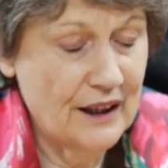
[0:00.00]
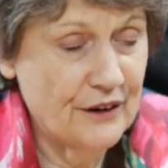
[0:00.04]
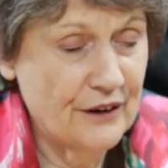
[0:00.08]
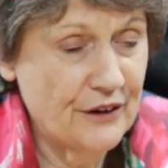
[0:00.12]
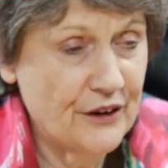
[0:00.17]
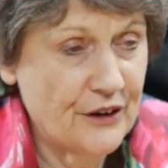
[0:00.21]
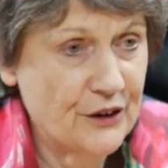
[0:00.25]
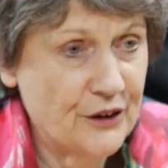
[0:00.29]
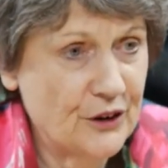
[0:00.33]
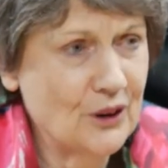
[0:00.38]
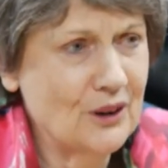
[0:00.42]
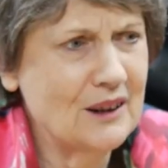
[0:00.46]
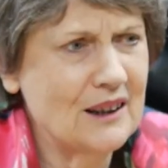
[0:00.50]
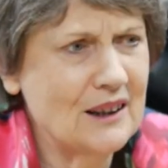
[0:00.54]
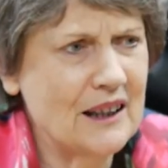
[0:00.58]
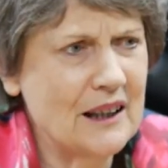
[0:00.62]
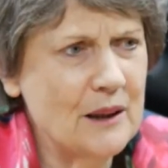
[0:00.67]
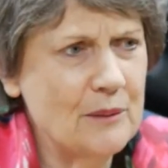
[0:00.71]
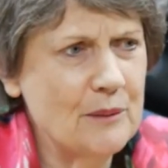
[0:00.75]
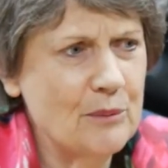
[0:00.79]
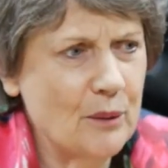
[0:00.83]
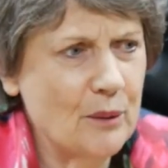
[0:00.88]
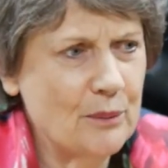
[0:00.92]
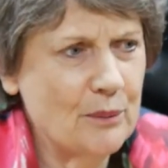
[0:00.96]
And
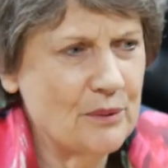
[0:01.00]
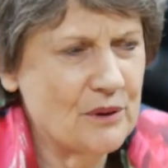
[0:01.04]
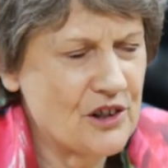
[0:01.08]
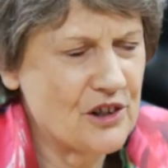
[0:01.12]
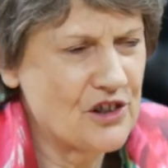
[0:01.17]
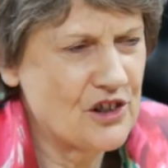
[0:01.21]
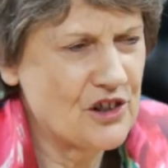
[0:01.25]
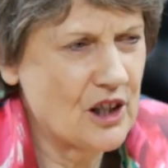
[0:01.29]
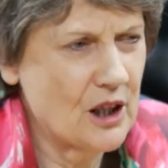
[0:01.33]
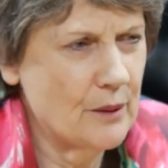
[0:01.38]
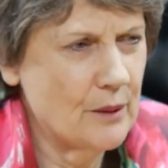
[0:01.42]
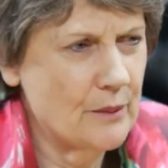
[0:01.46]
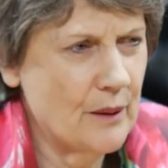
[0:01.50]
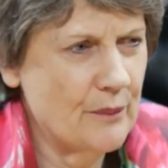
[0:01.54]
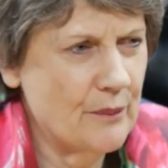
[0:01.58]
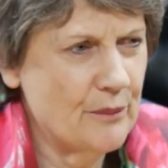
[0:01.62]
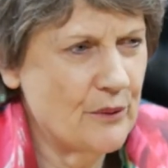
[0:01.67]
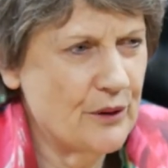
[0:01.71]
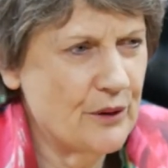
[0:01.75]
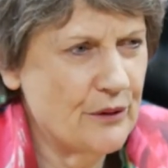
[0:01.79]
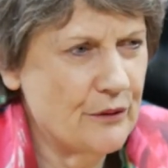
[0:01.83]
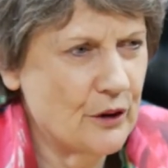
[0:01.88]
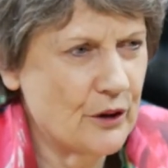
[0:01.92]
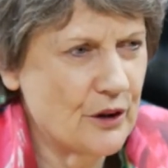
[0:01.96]
thirdly, populists come
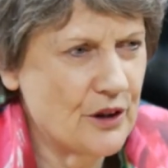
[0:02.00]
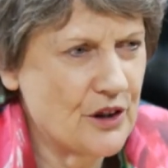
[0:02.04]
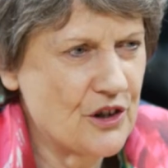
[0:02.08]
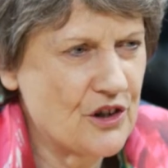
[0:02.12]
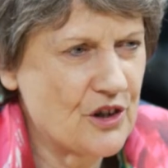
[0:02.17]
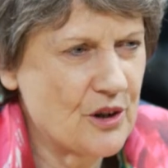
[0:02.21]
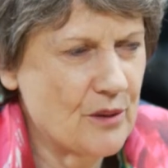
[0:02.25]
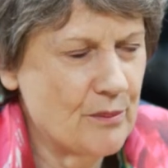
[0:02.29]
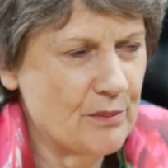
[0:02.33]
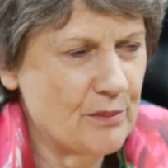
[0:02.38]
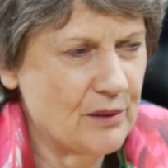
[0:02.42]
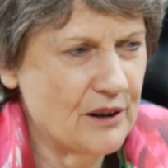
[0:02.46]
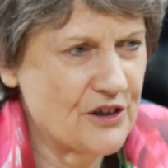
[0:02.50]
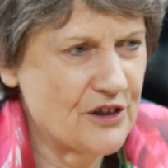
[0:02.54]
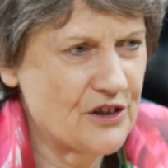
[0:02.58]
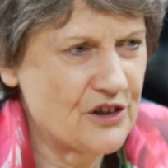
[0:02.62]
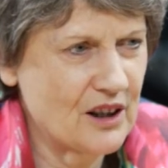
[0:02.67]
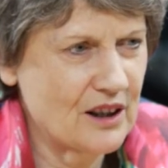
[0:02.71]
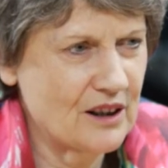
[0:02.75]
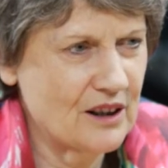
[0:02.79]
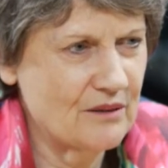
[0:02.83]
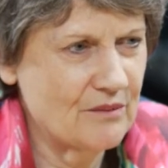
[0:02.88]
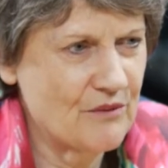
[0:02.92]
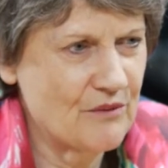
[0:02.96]
up with very
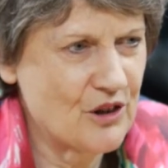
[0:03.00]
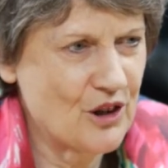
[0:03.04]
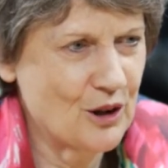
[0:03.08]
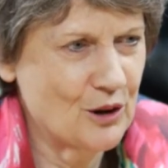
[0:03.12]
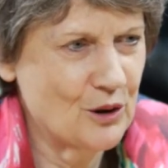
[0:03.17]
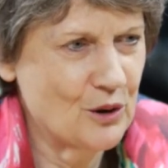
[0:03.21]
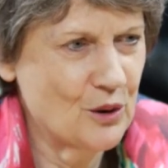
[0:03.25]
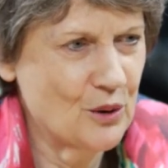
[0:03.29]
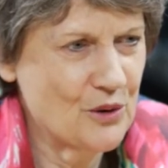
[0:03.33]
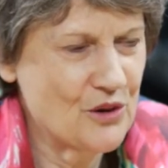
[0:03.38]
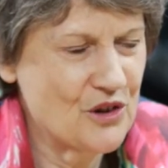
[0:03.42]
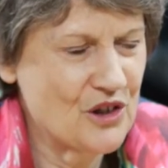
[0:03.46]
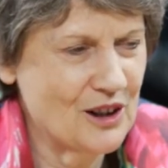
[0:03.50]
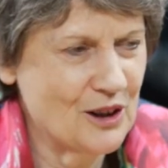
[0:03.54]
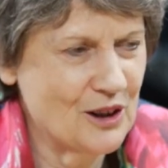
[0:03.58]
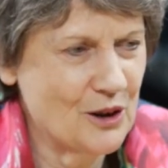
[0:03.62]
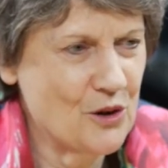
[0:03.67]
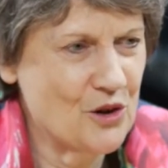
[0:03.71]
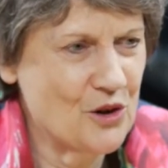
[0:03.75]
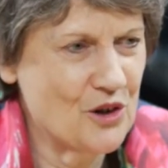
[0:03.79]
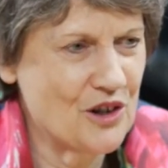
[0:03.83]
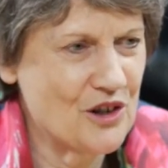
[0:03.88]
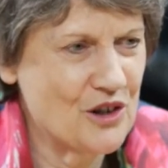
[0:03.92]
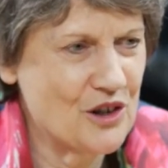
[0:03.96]
simplistic so called
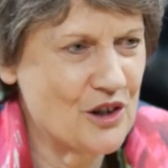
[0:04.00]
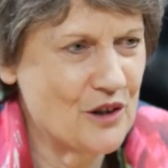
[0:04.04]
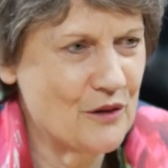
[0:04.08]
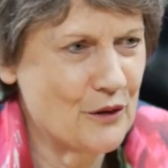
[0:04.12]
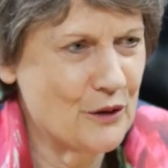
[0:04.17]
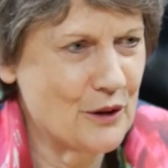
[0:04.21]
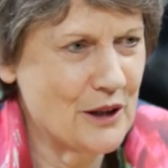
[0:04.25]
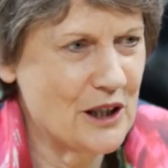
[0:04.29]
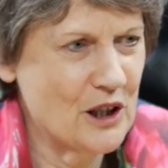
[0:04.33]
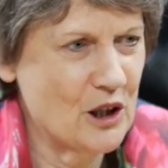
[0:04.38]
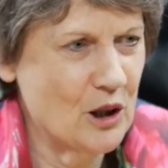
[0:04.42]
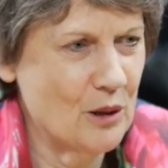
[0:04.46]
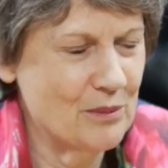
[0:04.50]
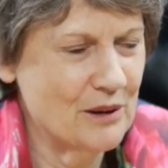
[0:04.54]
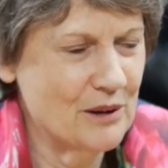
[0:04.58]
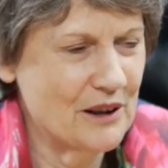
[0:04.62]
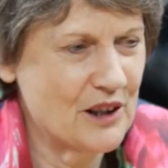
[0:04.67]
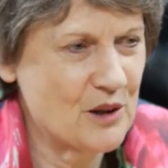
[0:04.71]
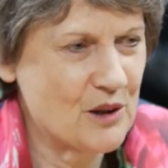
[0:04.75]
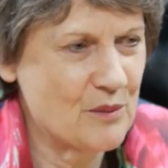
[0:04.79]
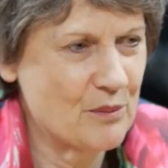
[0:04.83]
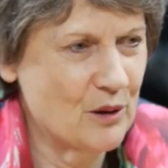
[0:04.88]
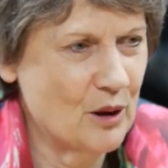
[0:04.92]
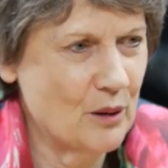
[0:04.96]
solutions to yes. very
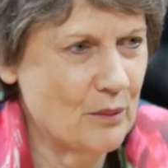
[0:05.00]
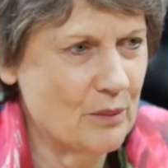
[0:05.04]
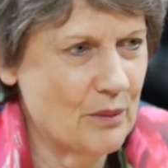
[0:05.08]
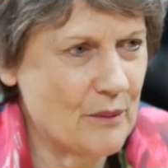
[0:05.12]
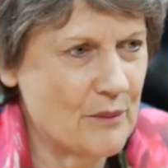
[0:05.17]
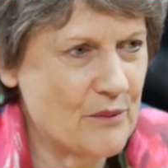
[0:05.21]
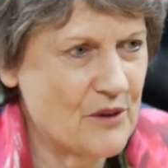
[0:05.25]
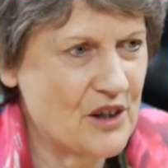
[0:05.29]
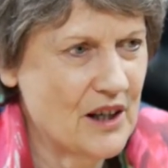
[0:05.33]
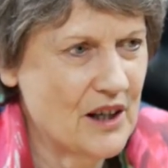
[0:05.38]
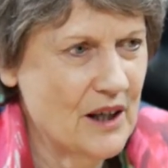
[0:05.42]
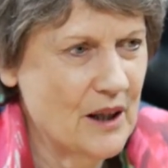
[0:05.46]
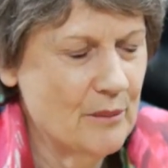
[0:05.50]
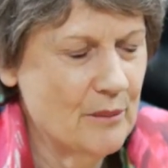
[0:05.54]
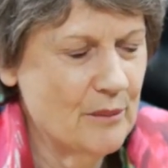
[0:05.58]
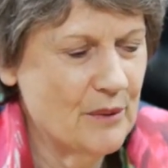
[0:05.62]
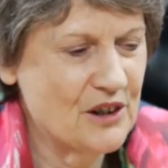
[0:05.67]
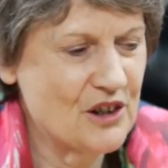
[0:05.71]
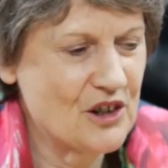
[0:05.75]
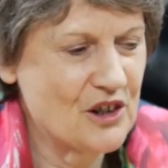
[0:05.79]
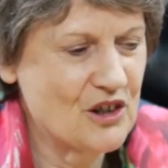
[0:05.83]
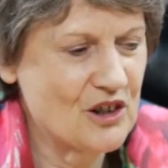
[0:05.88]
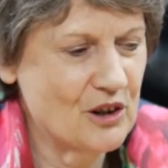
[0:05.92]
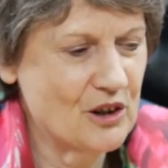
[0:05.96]
complex problems,
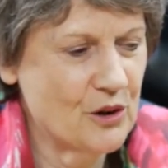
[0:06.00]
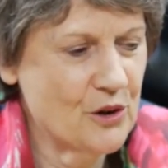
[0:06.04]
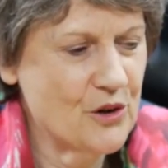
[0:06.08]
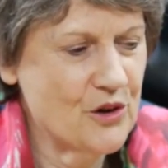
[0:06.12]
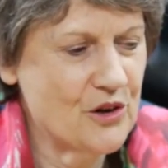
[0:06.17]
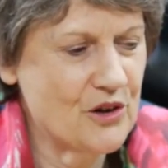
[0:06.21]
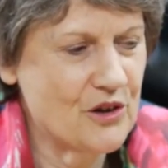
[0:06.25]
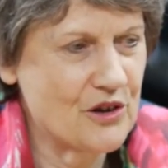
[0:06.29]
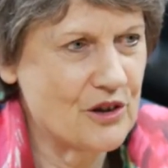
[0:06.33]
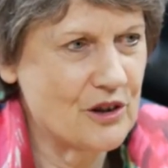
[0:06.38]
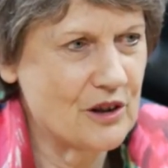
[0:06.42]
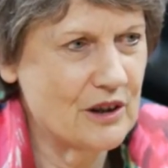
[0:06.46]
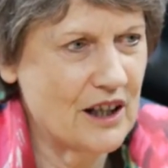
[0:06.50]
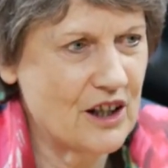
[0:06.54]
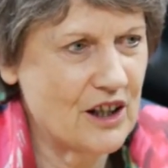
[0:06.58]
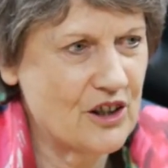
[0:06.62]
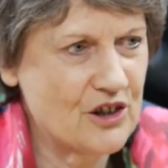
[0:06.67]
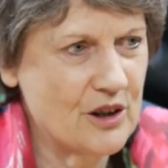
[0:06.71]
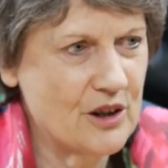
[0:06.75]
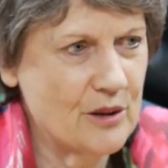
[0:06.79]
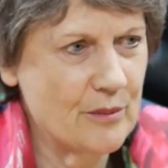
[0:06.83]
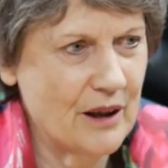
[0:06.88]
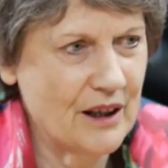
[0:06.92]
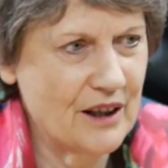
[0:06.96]
but the solutions could
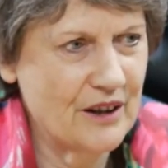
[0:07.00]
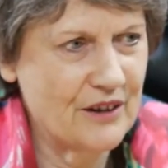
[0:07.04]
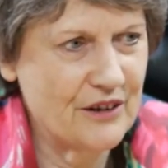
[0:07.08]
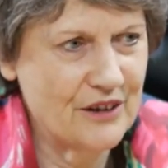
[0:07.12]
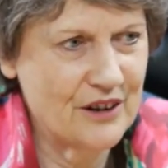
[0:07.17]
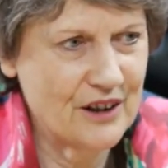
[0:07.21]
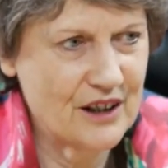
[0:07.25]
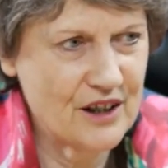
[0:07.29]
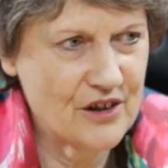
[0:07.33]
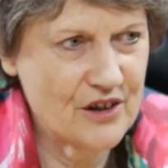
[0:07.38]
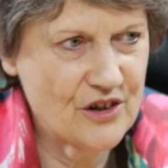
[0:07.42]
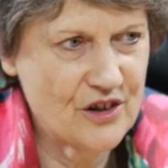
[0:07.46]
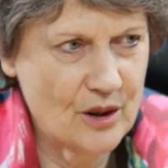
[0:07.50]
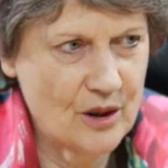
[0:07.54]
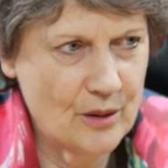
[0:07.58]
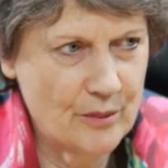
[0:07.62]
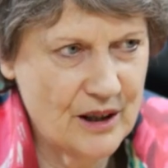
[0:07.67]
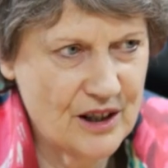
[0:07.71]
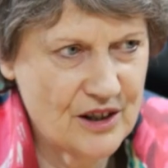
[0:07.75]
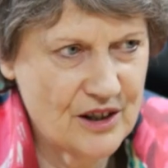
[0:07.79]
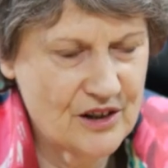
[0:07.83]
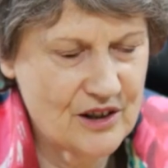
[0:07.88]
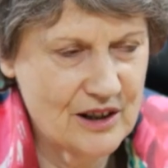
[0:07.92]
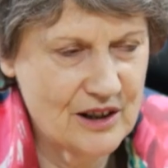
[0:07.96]
actually make things
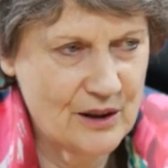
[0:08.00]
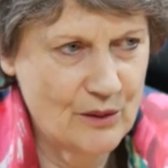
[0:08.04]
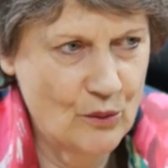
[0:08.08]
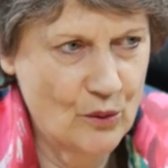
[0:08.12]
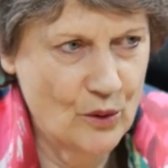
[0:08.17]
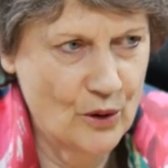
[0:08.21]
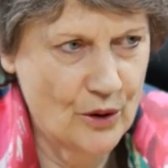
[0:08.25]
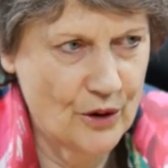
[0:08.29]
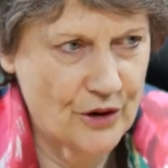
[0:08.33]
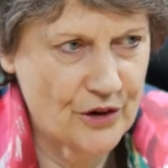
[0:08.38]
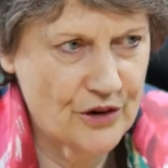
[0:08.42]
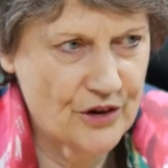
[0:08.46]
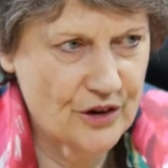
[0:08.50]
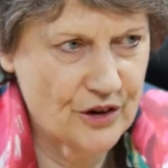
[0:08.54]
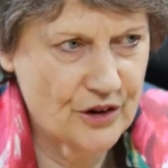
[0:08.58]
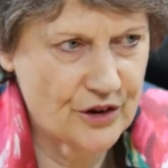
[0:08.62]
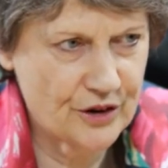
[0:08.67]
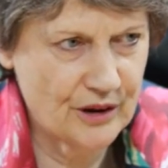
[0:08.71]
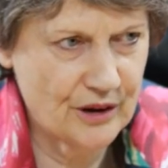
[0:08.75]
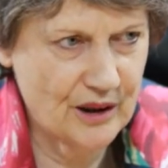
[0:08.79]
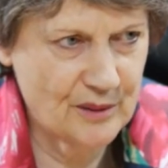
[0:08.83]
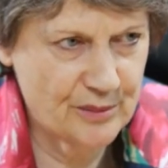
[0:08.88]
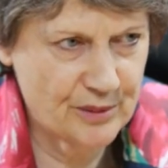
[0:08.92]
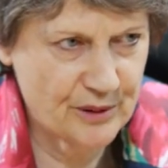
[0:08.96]
immensely worse. And
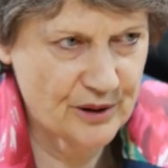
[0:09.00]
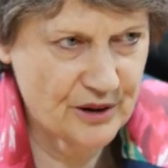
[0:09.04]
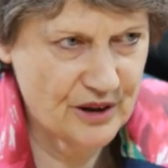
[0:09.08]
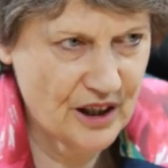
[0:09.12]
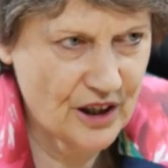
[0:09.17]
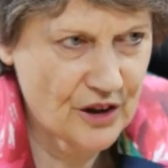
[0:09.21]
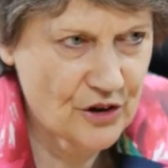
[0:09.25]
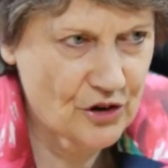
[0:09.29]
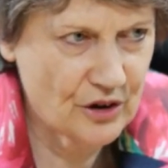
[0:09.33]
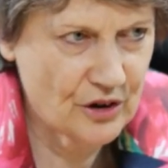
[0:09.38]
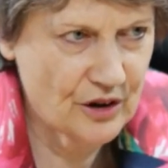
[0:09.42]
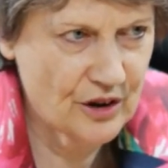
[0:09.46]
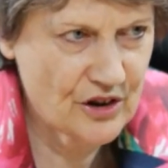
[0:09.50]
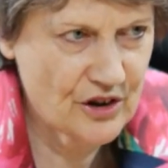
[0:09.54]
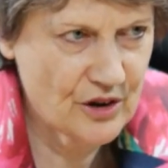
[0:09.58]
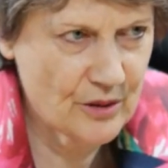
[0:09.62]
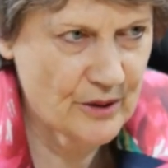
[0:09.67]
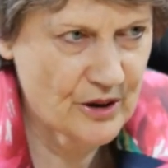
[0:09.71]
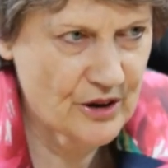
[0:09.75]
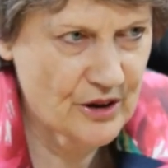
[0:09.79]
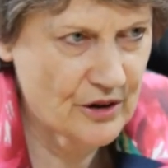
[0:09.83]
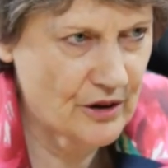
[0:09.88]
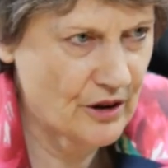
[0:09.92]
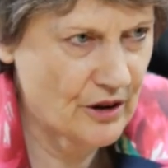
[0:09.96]
trade
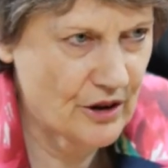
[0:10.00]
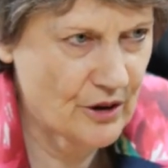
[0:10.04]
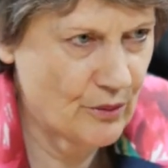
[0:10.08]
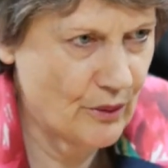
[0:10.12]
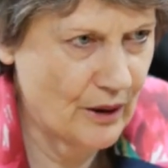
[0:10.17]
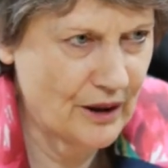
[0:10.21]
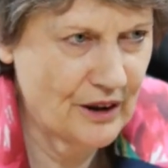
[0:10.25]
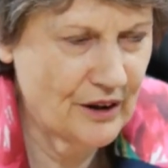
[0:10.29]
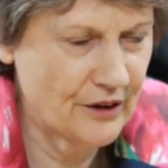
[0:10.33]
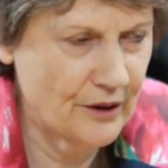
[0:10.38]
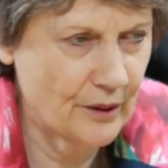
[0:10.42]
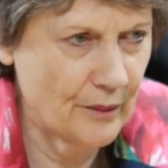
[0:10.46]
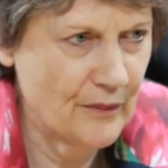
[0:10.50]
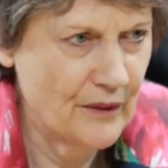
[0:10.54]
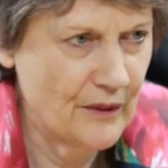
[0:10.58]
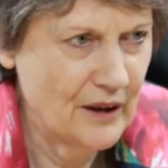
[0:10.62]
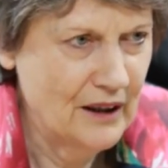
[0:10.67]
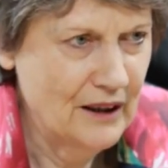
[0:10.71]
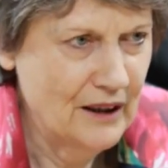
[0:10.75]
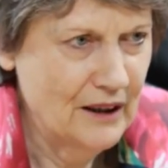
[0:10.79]
protectionism is, is one of them.